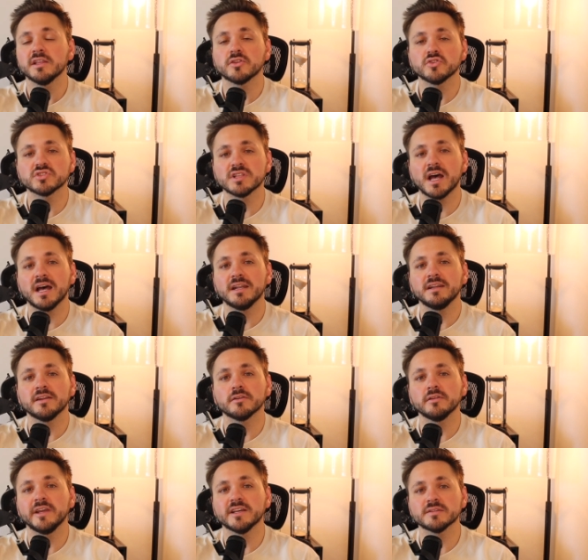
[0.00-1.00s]
there's not
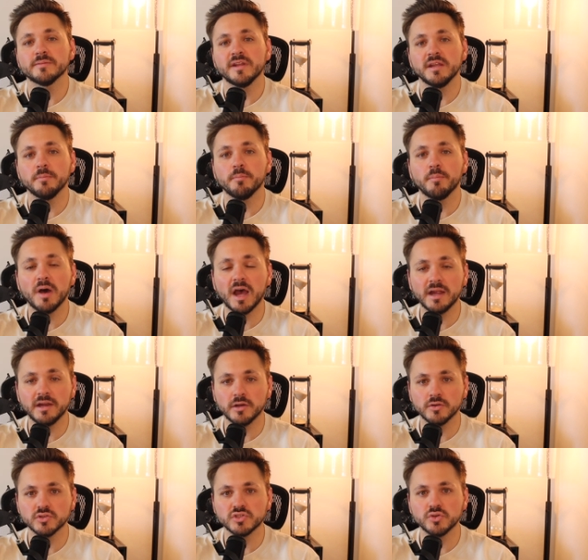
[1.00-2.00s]
nearly as many
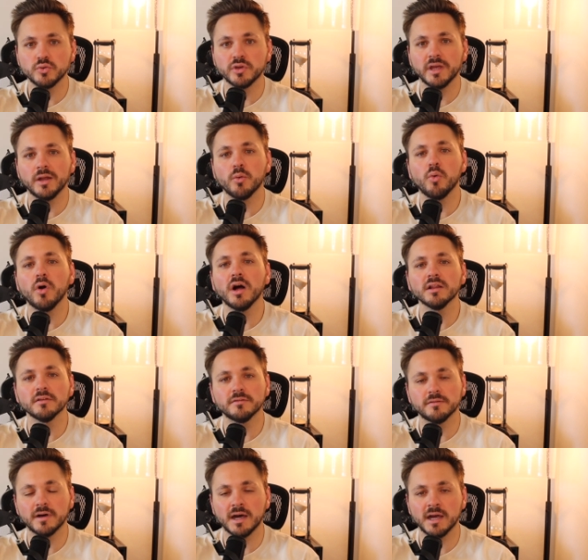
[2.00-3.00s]
buyers who can
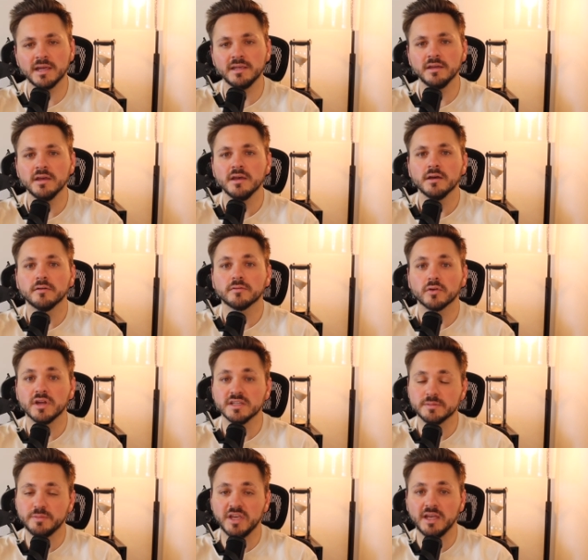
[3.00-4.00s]
qualify for
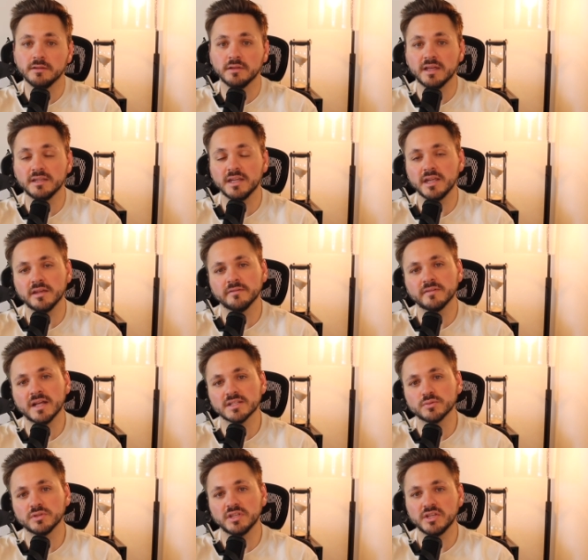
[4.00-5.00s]
SBA lending if
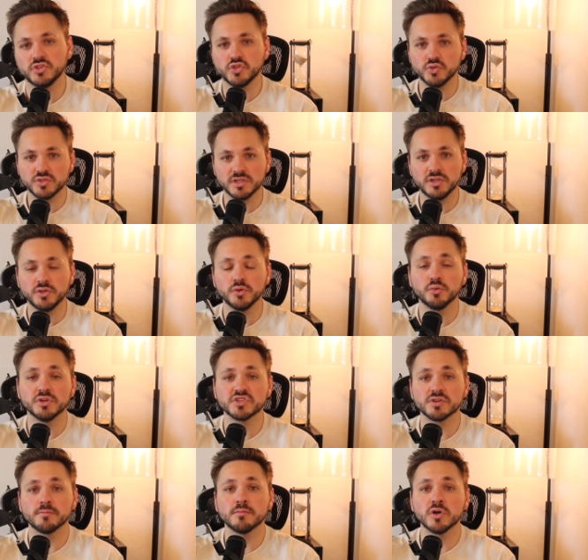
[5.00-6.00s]
that's what they choose to do,
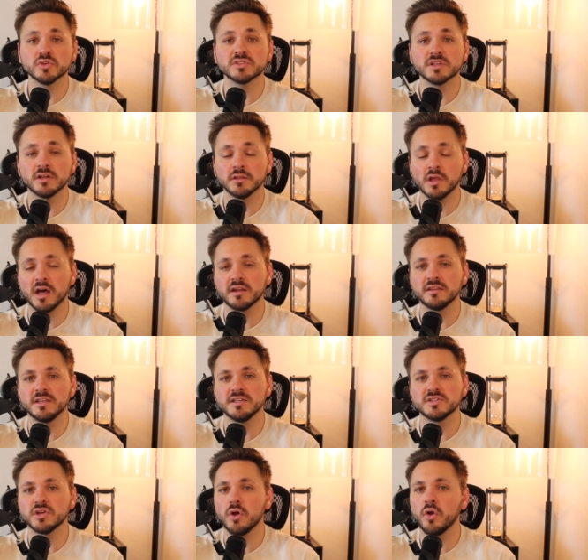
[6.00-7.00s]
which a lot of
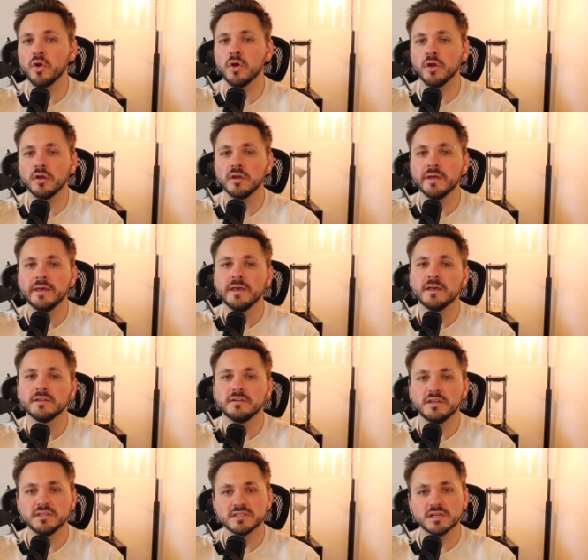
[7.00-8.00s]
these are
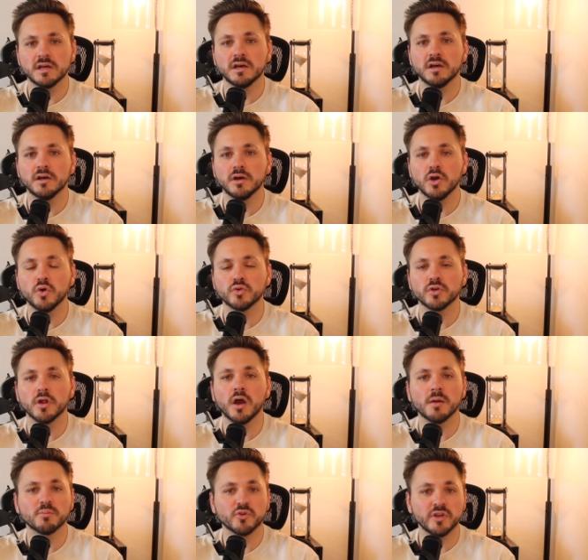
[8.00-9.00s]
these owner
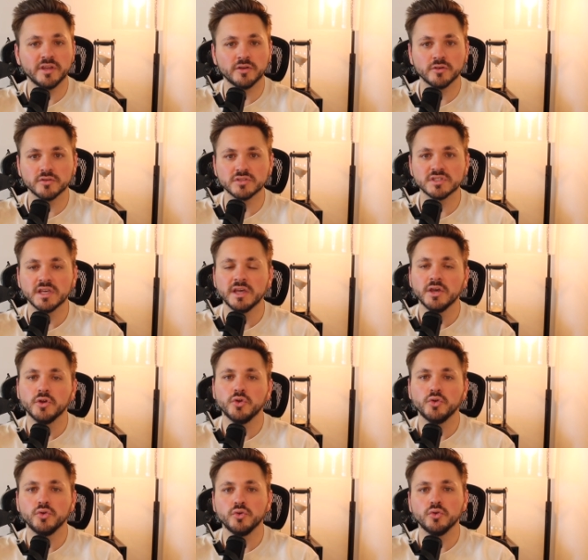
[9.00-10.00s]
operators
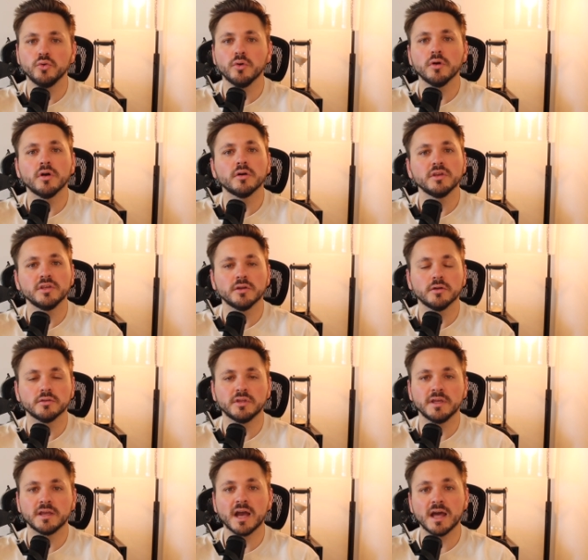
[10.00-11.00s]
who, you know,
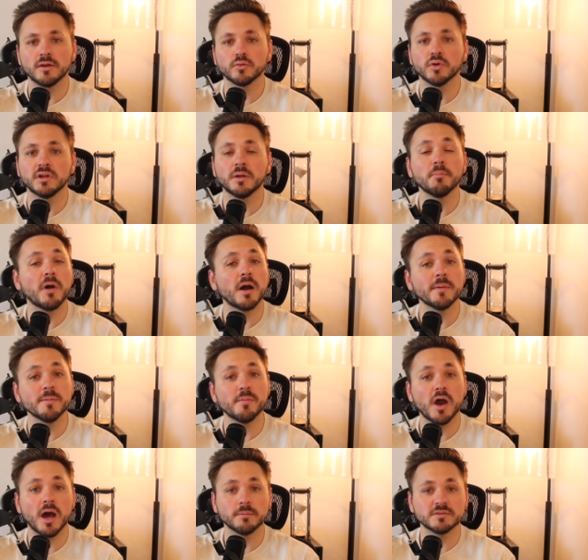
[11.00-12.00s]
they kind of run a mom and
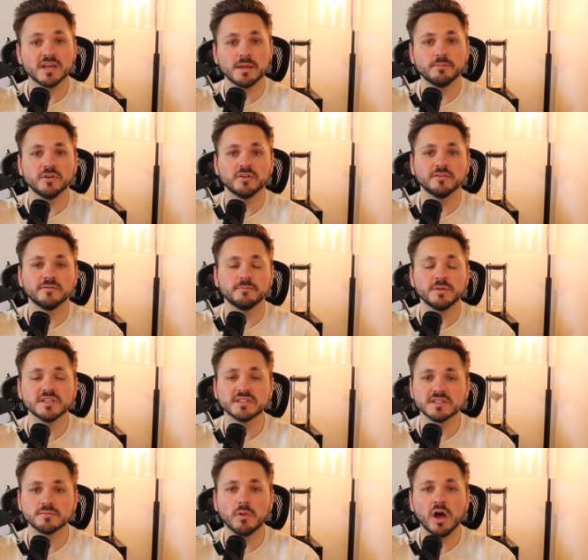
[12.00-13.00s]
pop type of
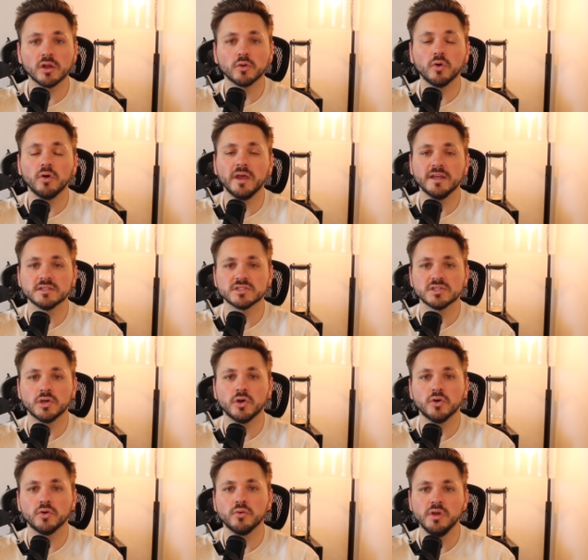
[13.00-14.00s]
business model. And
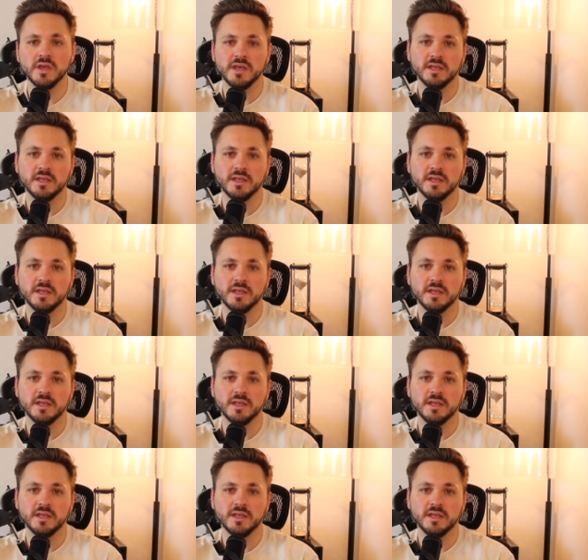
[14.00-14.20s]
so